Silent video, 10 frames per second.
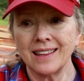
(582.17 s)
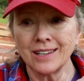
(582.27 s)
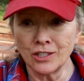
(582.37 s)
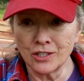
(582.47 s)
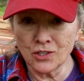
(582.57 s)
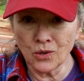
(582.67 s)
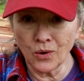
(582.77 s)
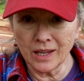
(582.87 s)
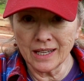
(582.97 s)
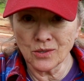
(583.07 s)
the good
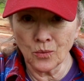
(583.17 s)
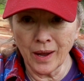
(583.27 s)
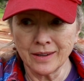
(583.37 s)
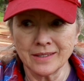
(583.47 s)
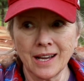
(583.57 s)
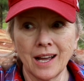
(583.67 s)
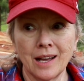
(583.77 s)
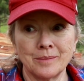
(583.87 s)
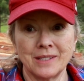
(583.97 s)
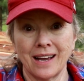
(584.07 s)
soil has wound
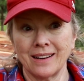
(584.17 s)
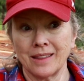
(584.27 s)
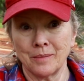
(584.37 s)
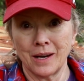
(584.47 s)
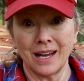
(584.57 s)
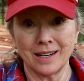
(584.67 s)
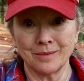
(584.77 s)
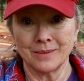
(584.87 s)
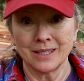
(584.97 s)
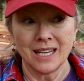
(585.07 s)
up down at the
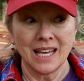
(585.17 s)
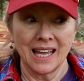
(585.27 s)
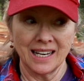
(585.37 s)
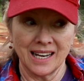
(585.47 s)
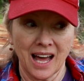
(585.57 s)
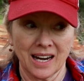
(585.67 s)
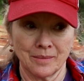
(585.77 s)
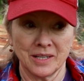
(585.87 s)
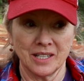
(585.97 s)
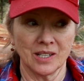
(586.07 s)
bottom, not
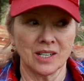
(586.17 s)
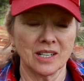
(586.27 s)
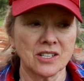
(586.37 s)
up here.